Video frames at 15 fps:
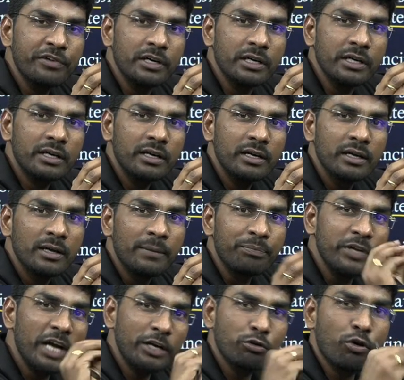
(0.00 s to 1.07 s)
for
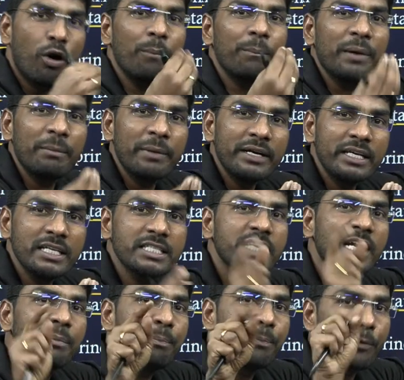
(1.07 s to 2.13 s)
that complementary
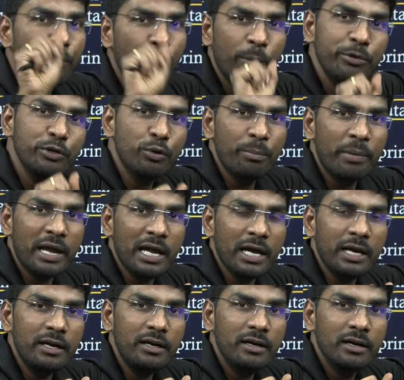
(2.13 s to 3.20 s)
strand probe you
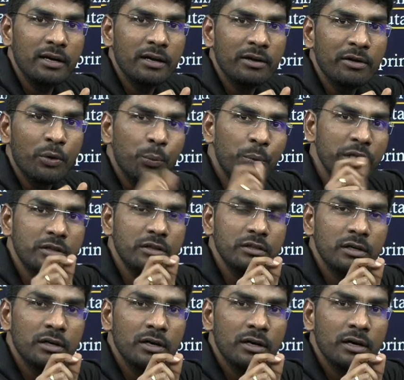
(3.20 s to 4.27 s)
made with
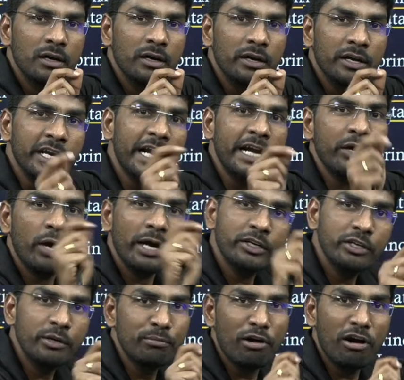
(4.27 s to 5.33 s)

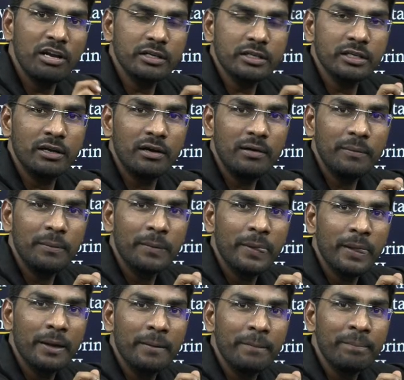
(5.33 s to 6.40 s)
radioactive molecule
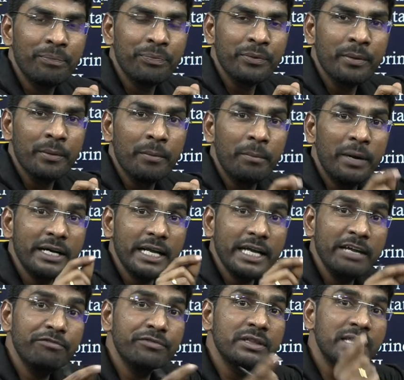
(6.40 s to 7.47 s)
but
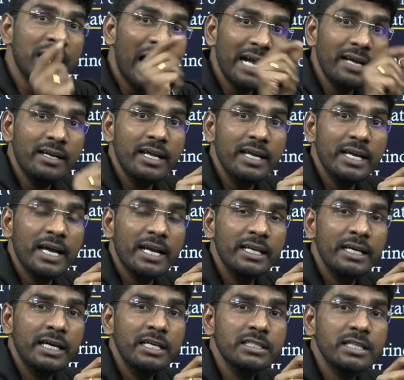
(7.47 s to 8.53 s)
if that
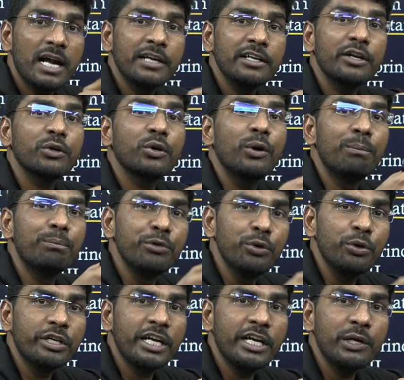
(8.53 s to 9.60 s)
DNA is undergo
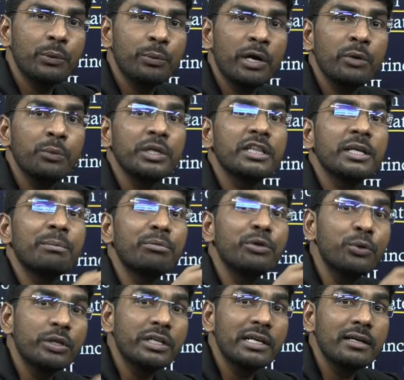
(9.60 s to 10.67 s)
mutant one with the
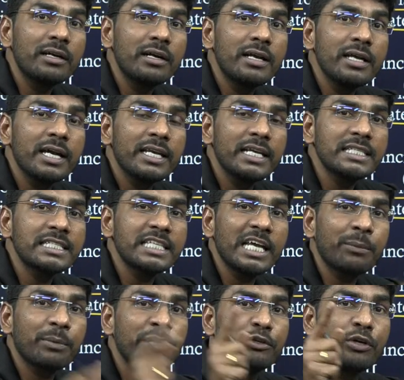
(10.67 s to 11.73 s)
mutant DNA
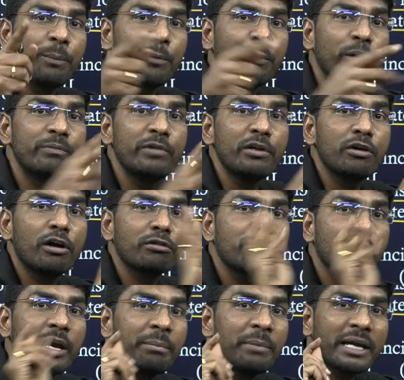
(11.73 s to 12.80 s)
sequence your probe will not
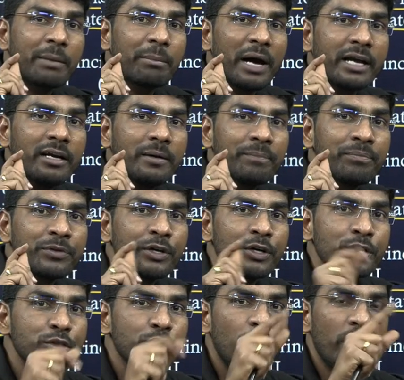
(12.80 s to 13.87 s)
go and make a bind.
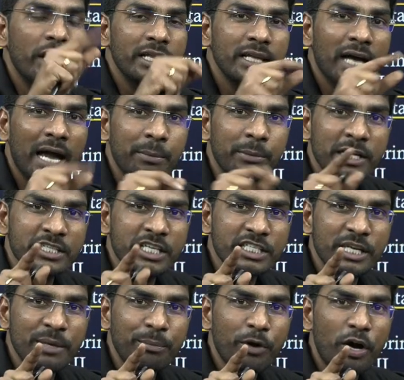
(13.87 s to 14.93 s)
So in the
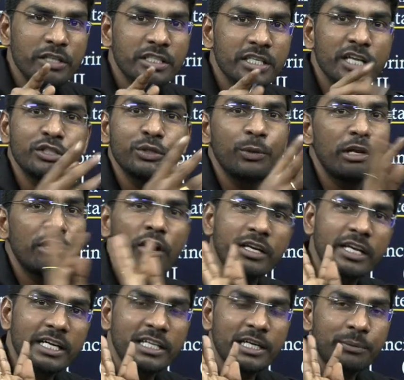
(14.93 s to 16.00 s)
hybridization process you will not
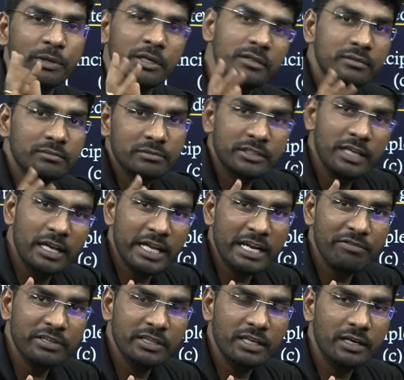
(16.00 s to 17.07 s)
get that one till you you're
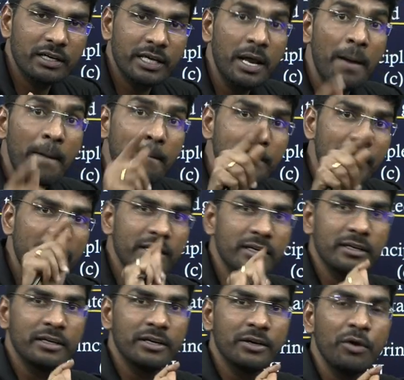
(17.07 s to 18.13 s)
everything clear.
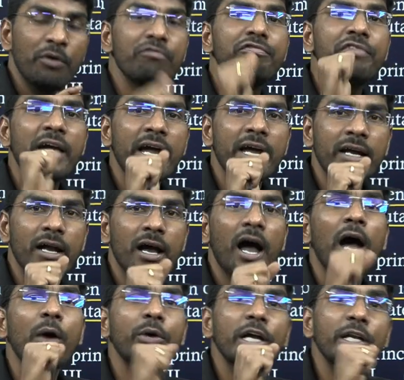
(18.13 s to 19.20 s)
But where?
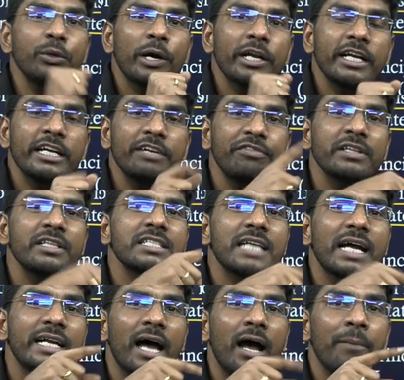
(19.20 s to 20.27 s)
How can you identify this
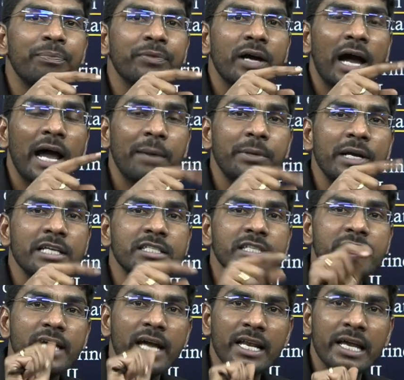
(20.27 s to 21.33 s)
uh,
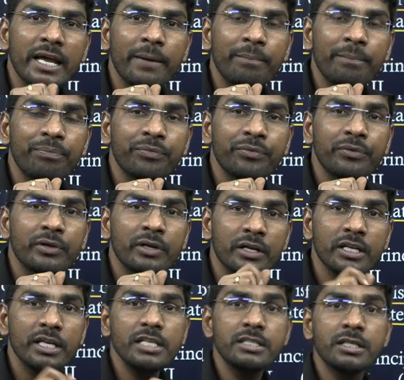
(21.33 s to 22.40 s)
hybridized DNA?
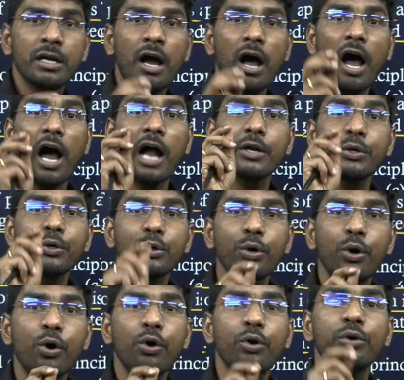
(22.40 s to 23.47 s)
This
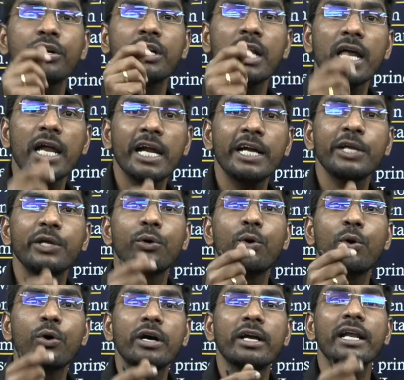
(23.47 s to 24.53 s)

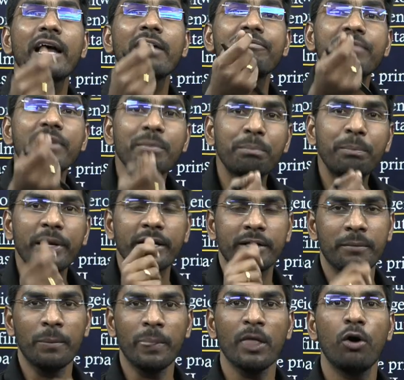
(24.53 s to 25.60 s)
autoradiographic plate
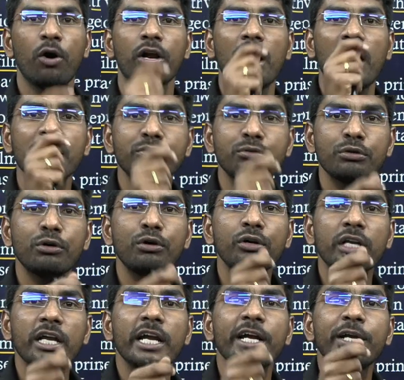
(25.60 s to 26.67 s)
or
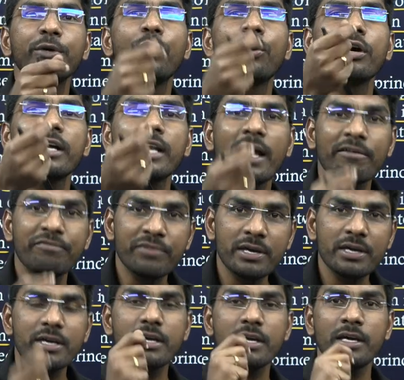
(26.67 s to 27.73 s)

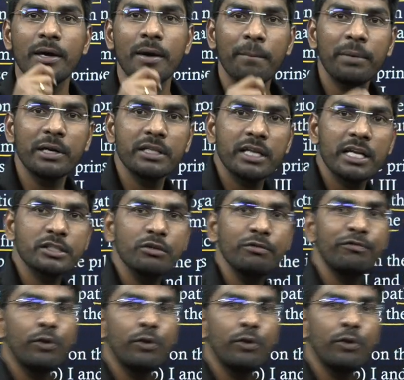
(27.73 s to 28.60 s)
autoradiography but they are asking